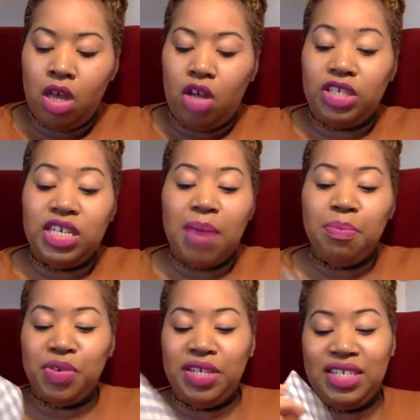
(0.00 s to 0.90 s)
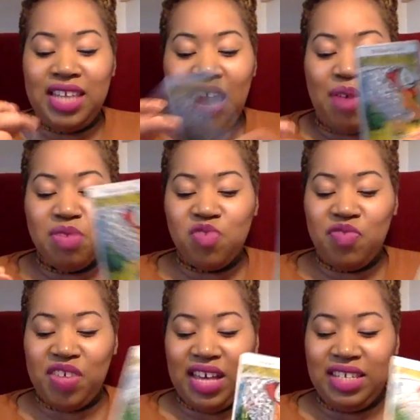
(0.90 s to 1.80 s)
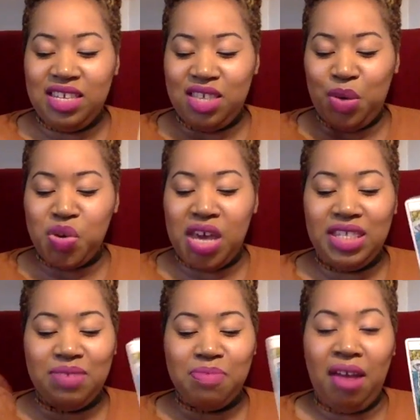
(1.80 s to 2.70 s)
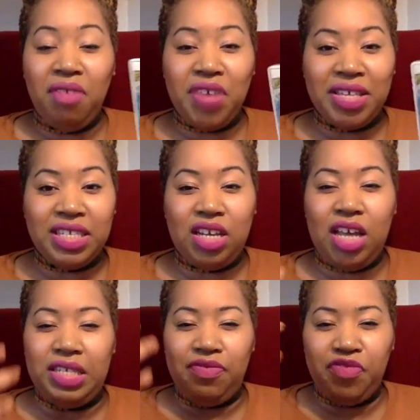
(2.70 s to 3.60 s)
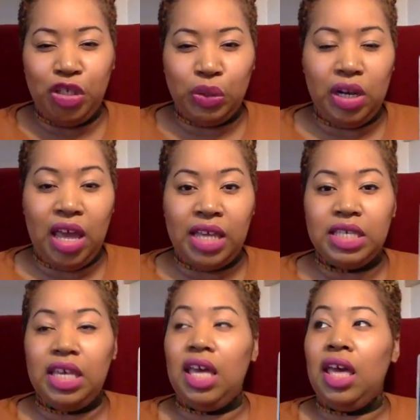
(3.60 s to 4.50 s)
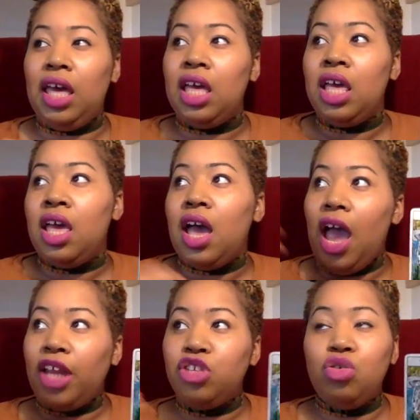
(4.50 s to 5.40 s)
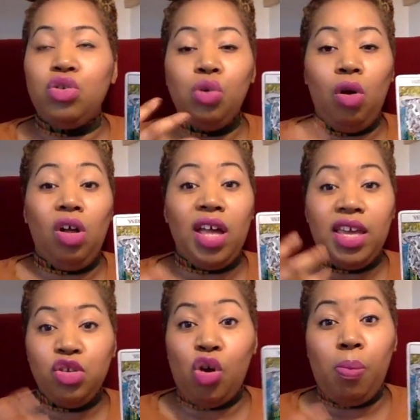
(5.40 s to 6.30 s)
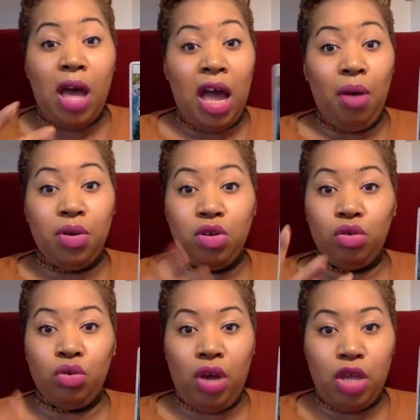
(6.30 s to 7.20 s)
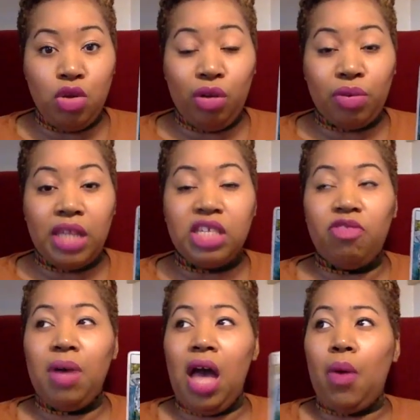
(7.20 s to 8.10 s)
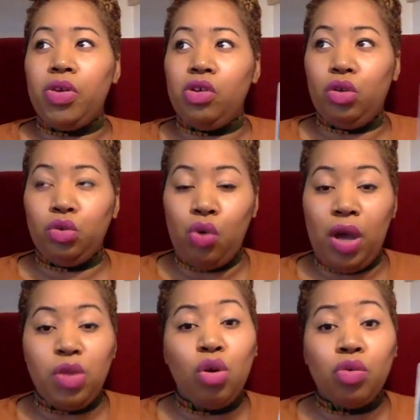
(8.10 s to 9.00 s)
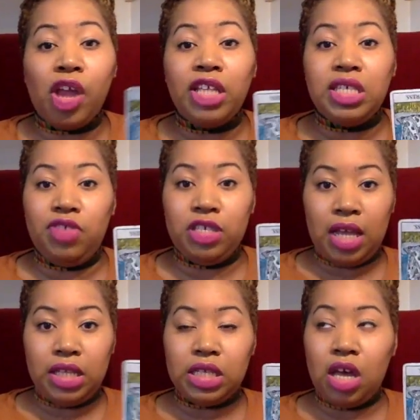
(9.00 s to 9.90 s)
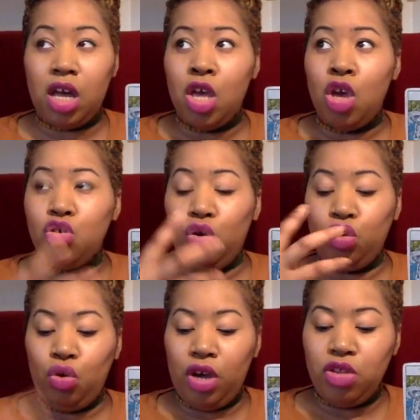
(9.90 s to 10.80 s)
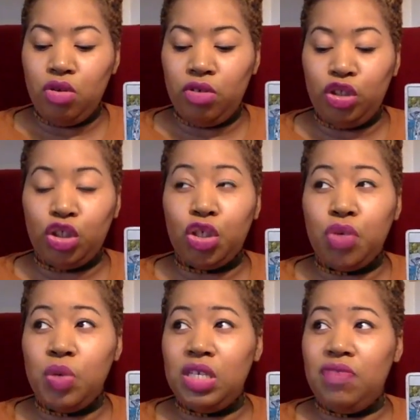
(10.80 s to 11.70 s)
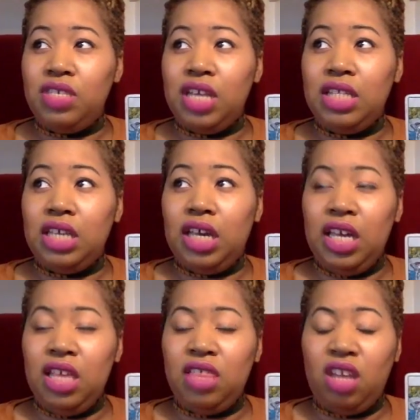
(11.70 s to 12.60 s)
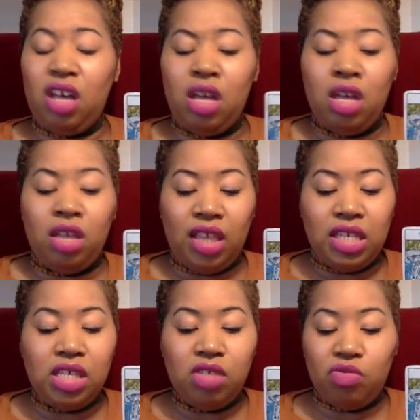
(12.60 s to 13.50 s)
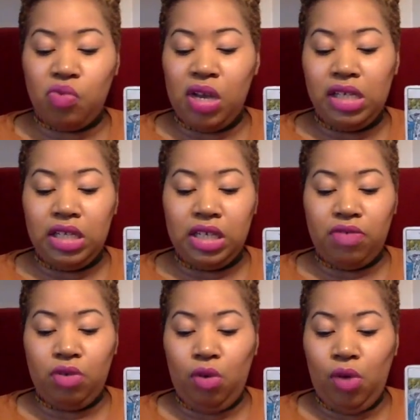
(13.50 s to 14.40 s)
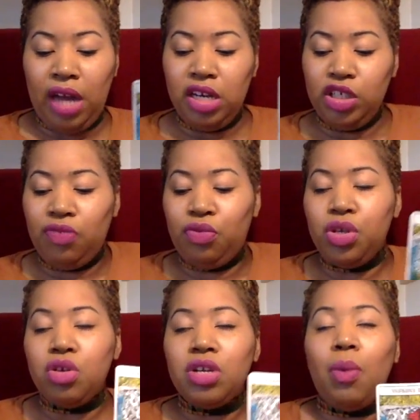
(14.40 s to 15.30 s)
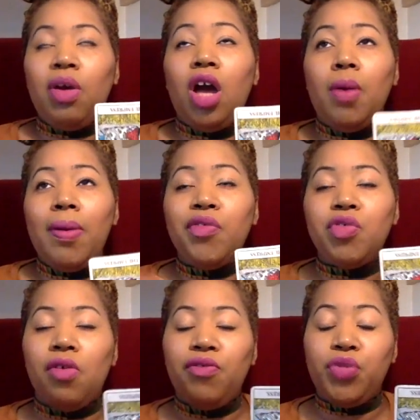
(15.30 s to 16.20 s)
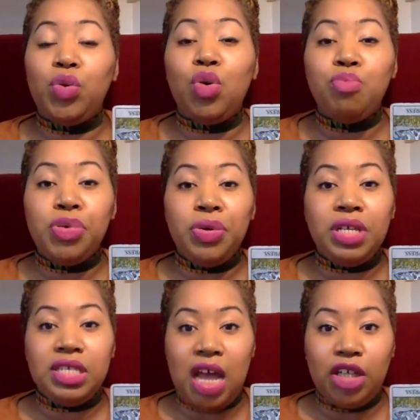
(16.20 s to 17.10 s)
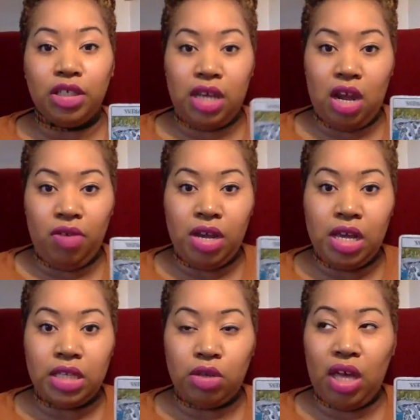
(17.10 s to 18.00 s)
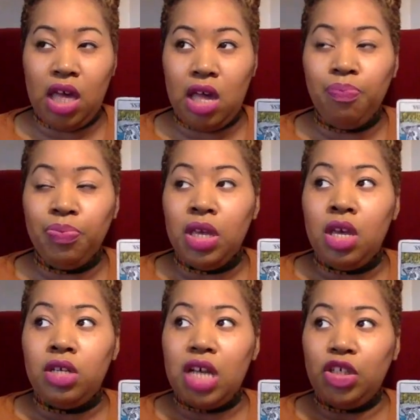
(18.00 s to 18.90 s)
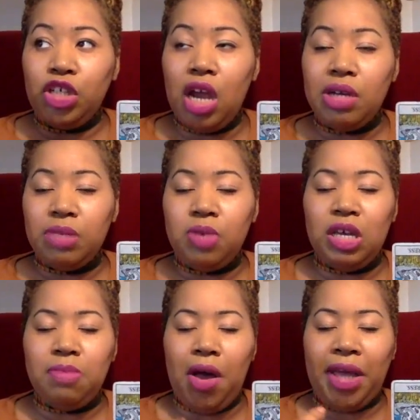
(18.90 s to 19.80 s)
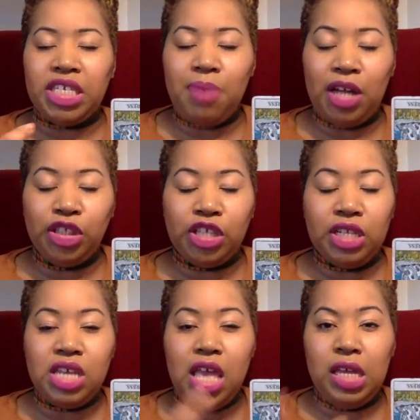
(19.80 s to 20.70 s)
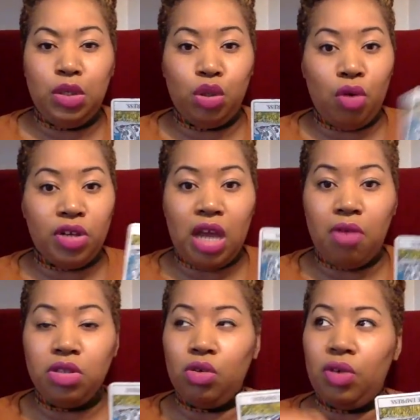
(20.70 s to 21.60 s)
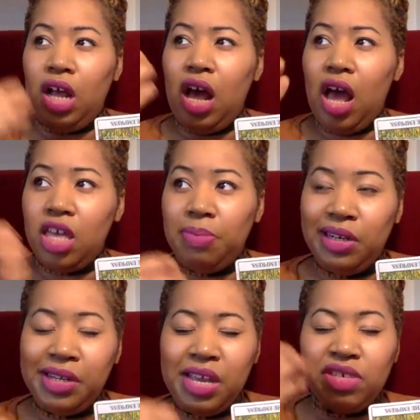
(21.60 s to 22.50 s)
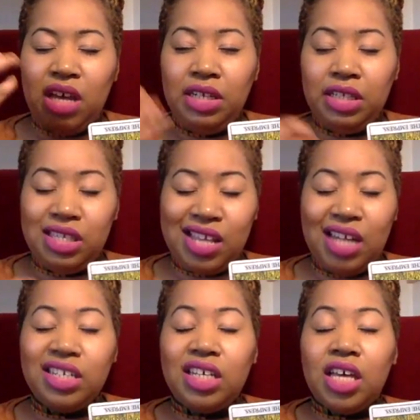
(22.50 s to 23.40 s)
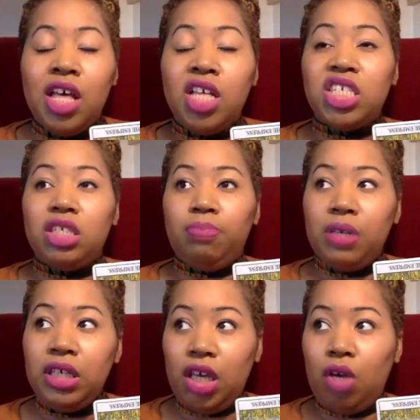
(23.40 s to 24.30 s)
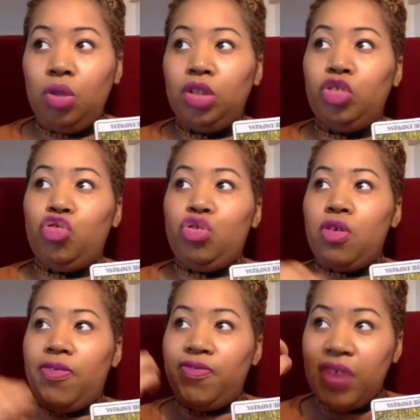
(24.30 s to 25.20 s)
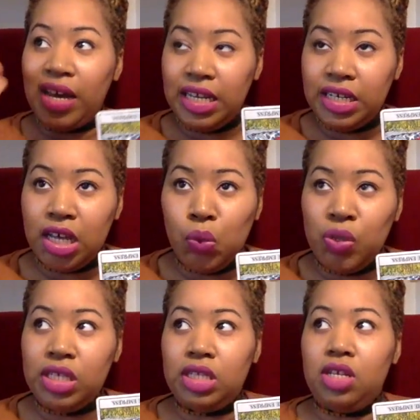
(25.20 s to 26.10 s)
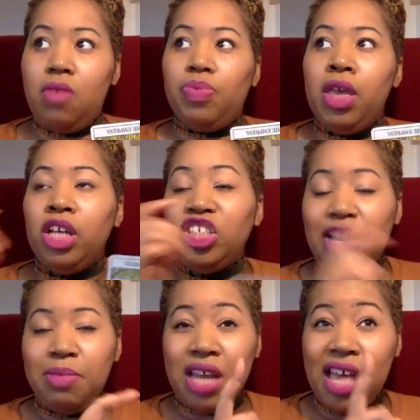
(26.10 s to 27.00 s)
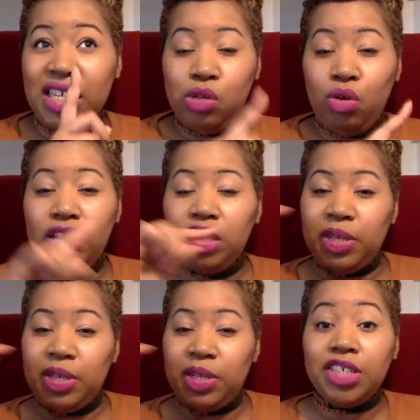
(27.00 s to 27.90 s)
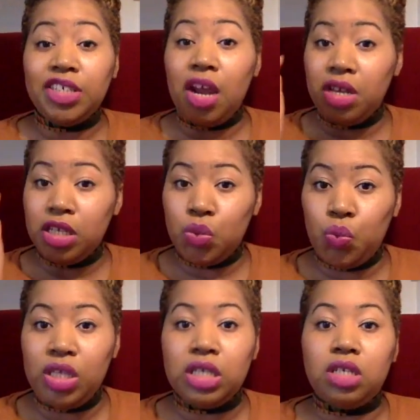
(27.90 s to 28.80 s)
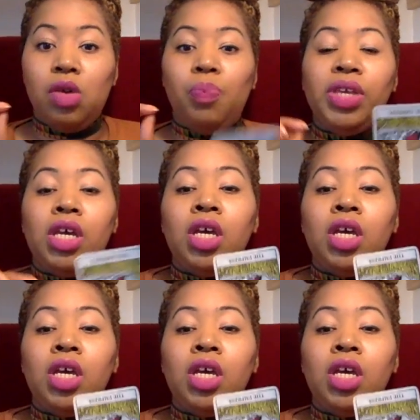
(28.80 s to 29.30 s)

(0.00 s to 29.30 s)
Because the Empress is here in reverse as the creator manifestor, as the visualizer here. And you're not in your power. You're not in your creative power. You're not in your creative center. You're not in your intuitive center either. This is really difficult energy for you. Now, we're coming through a full moon in Sagittarius, okay? Sagittarius being about expansion, taking territory, higher beliefs, understanding, speaking one's truth, finding wisdom. Gemini is knowledge, but Sagittarius is wisdom.